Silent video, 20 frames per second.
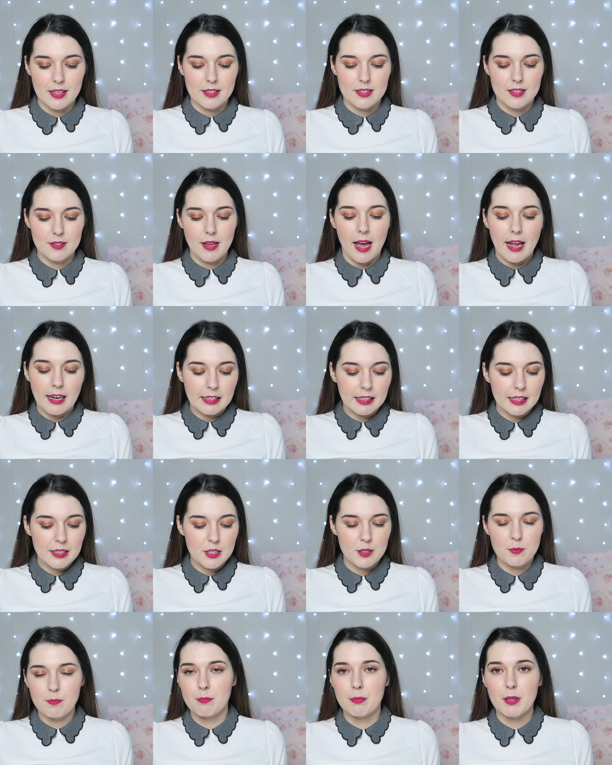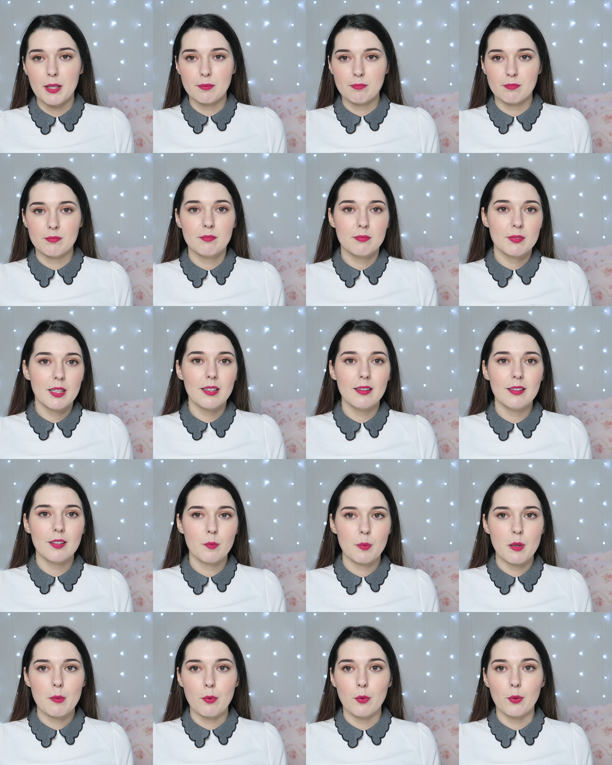It's elegant, but a
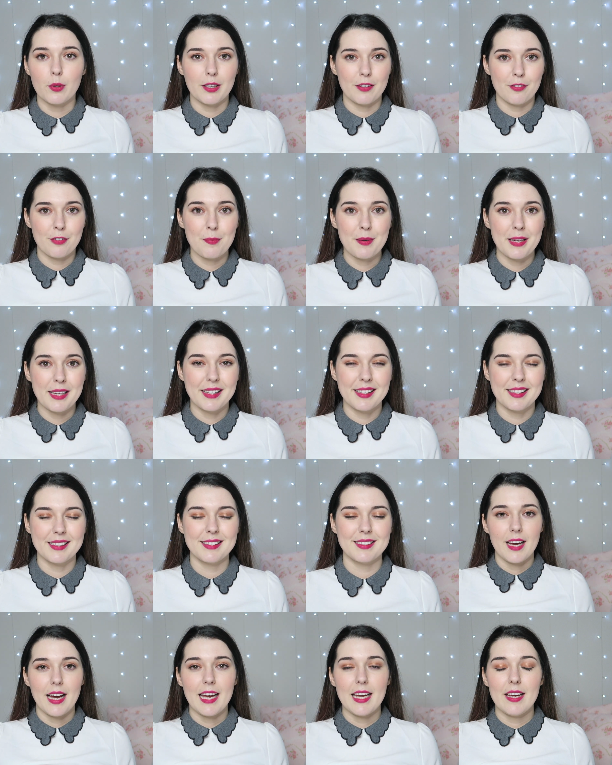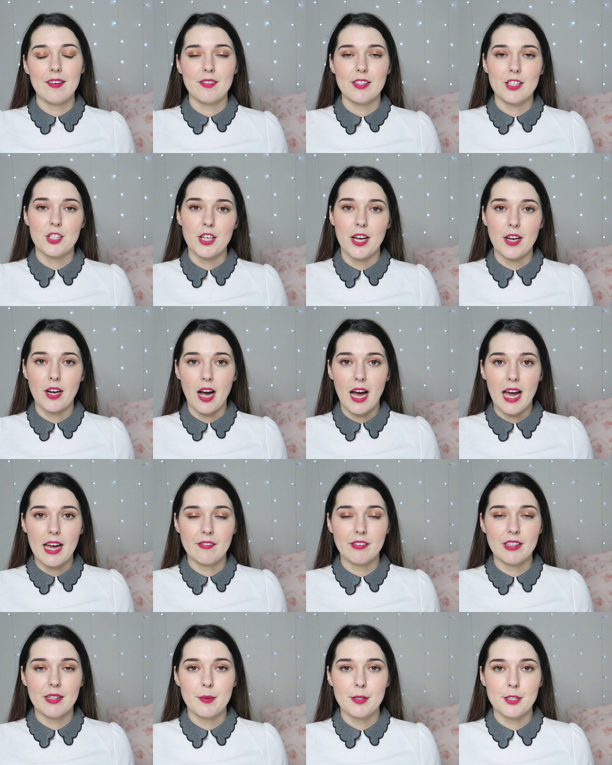little bit boring for me. I have the shade
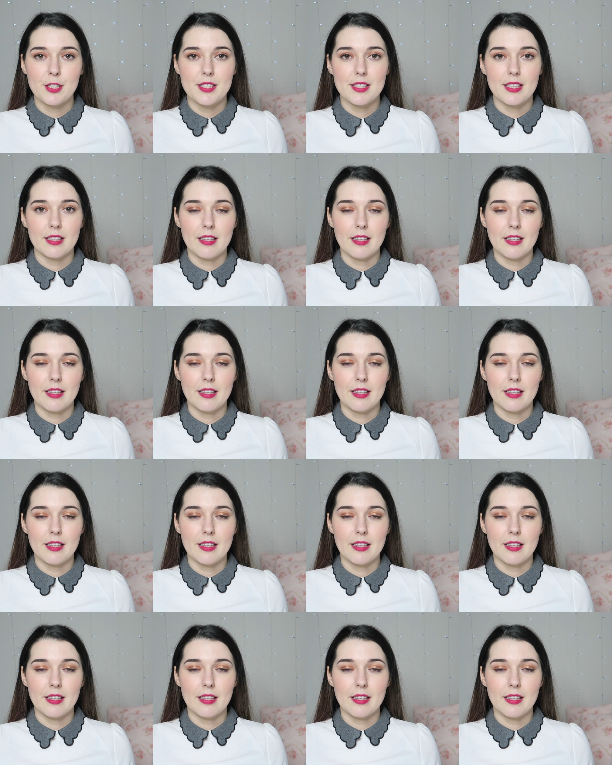Ivory, which is the